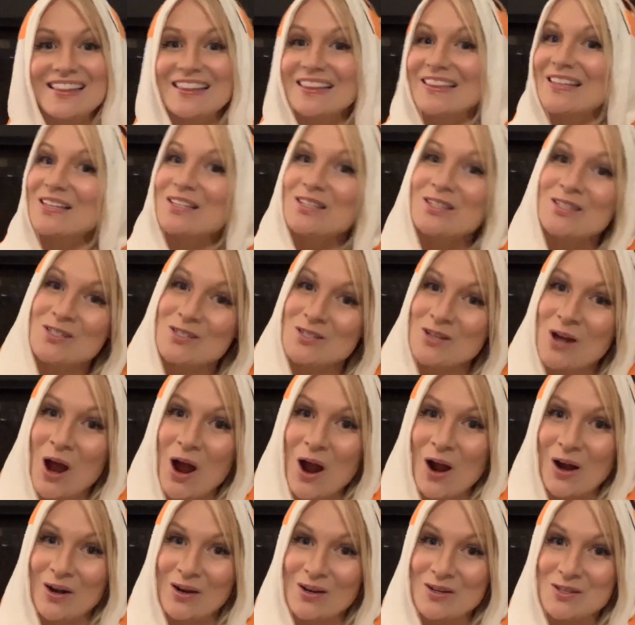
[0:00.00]
the
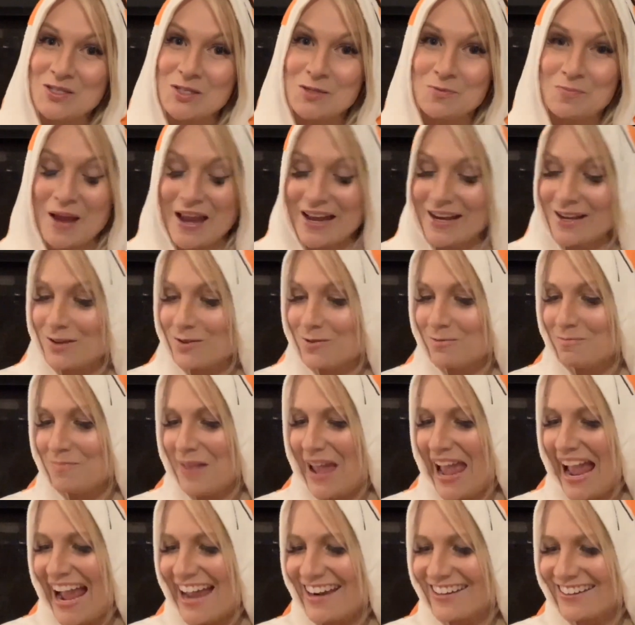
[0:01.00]
Star Spangled
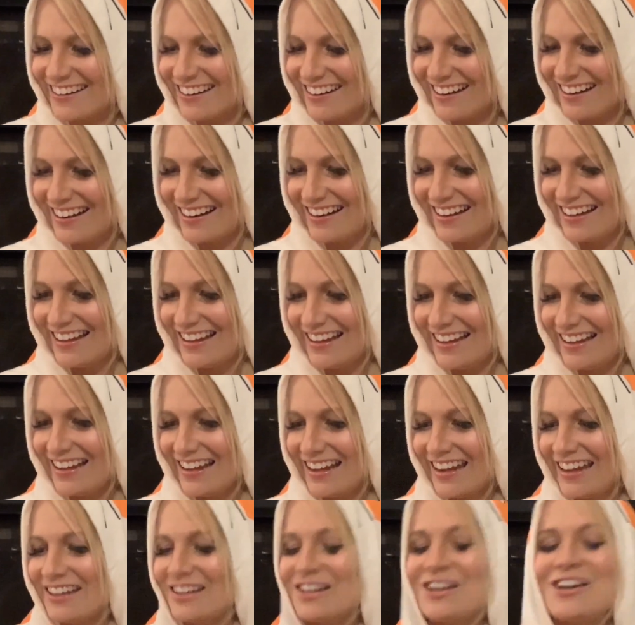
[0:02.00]
Banner
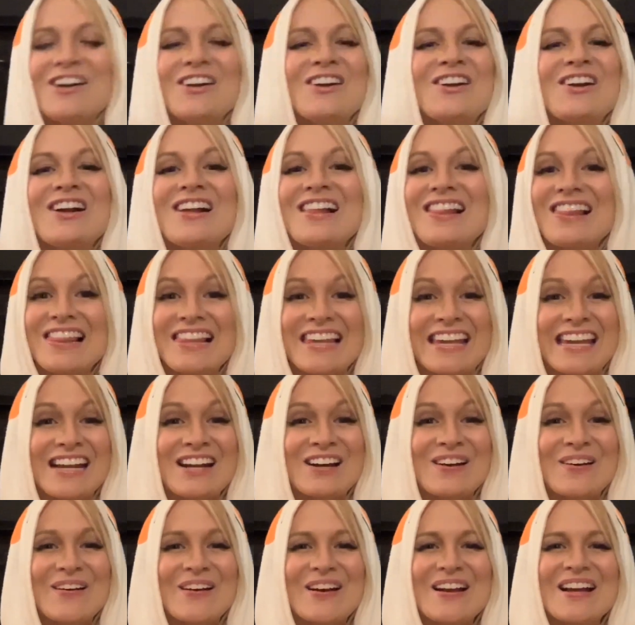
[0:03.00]
in her
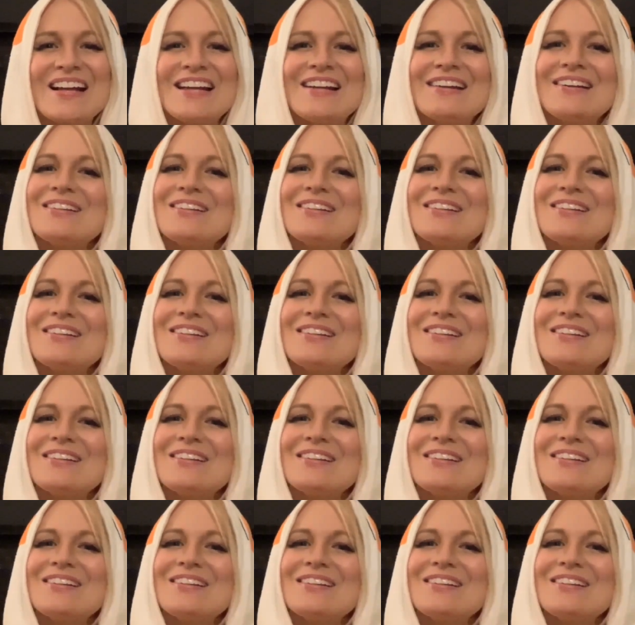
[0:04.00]
clear,